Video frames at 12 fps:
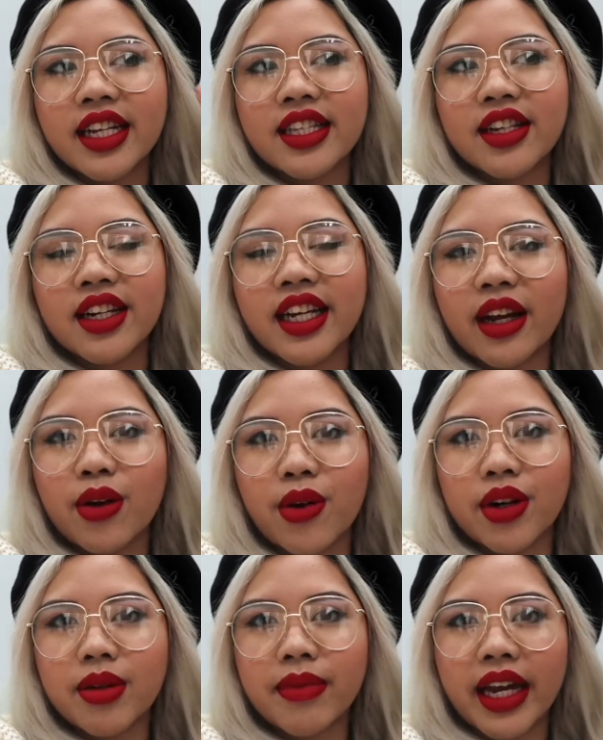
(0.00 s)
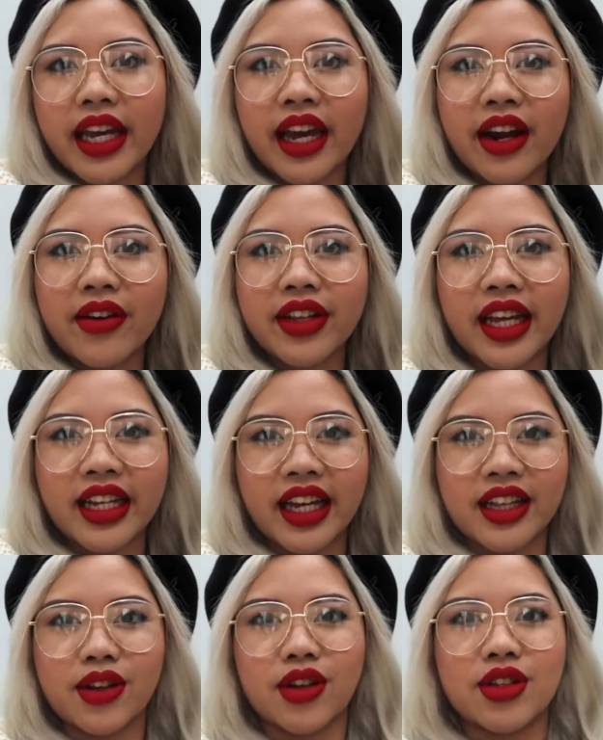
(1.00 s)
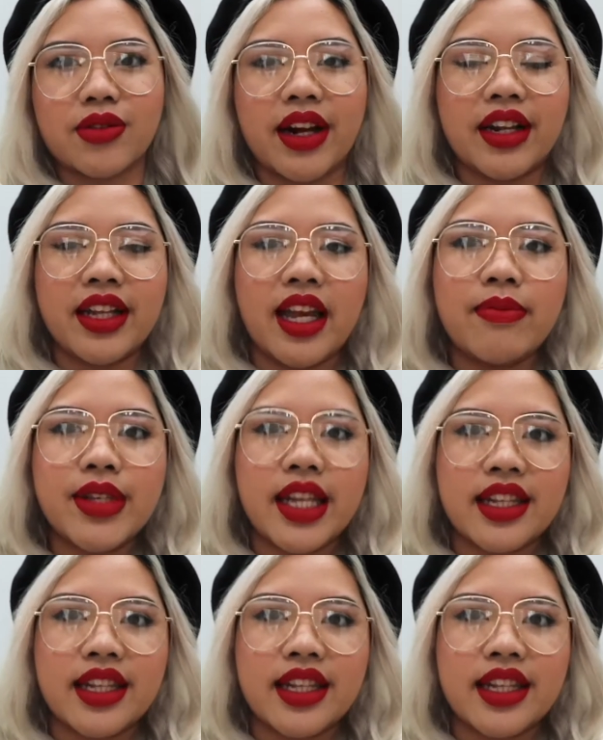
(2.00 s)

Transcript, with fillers: it's gonna get caught in my hair and like get knocked around heaps.